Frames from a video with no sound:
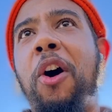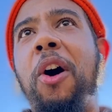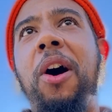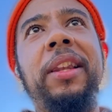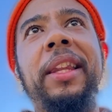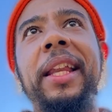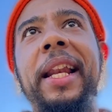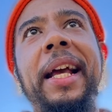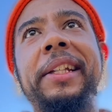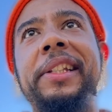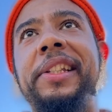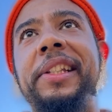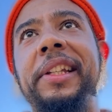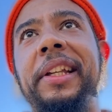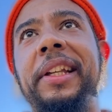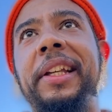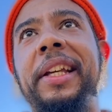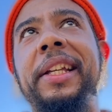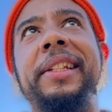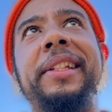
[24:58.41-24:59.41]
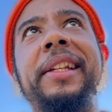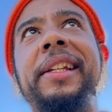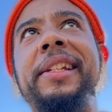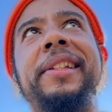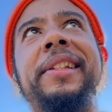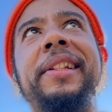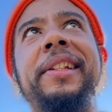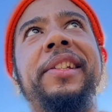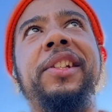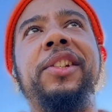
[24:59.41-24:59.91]
All of that shit.
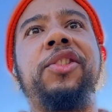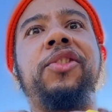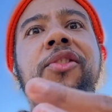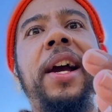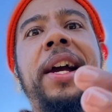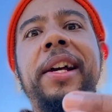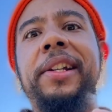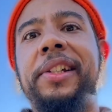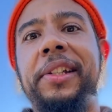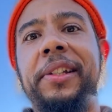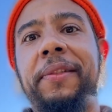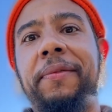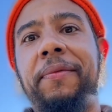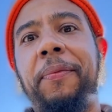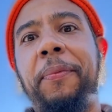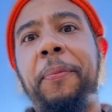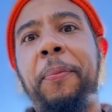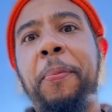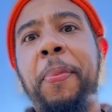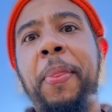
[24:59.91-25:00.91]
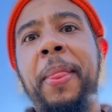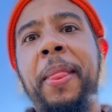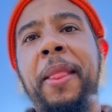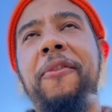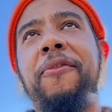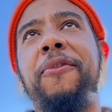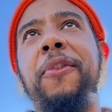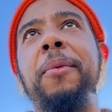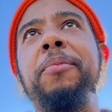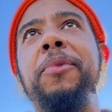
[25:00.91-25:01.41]
It's a distraction.
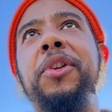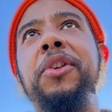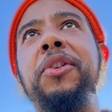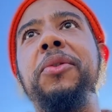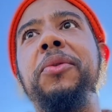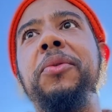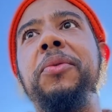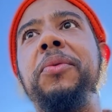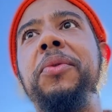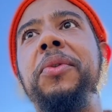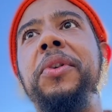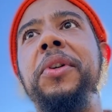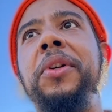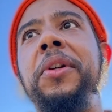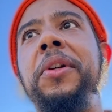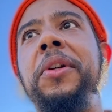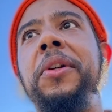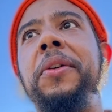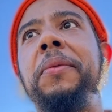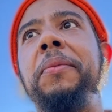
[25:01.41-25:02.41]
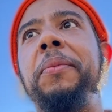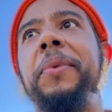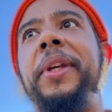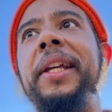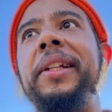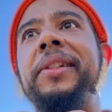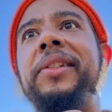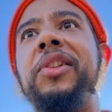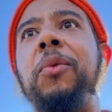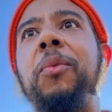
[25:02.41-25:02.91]
From you
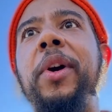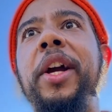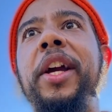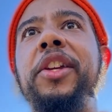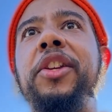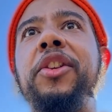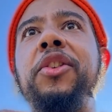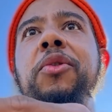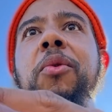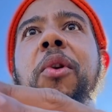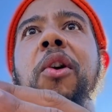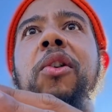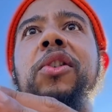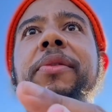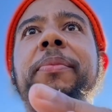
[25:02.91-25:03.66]
getting to where you